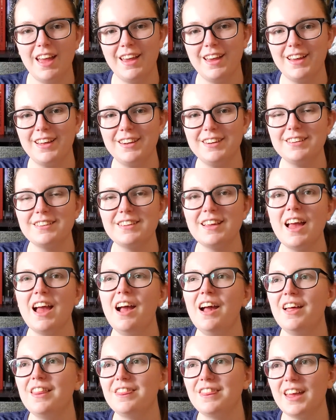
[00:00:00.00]
and
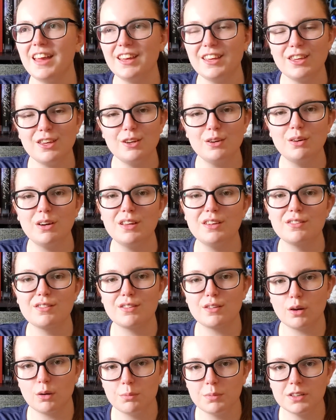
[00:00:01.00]
Thank you
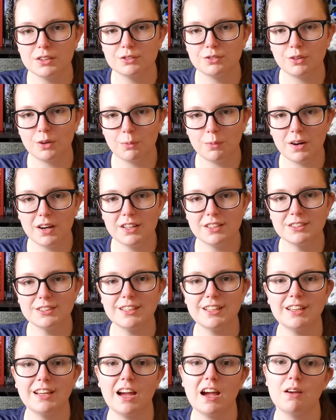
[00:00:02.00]
so much for
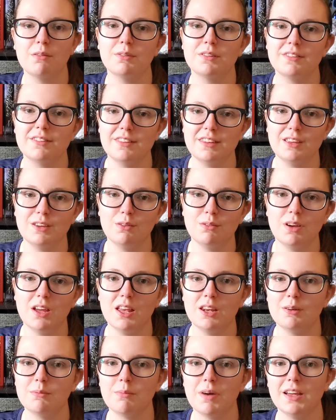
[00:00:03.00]
watching. I will see you
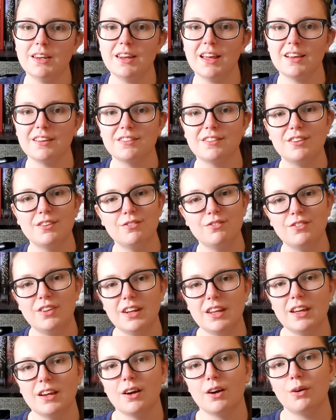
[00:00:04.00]
in my next
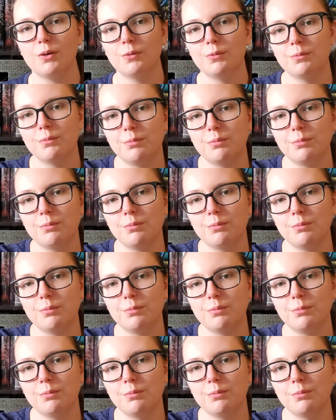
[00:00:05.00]
video.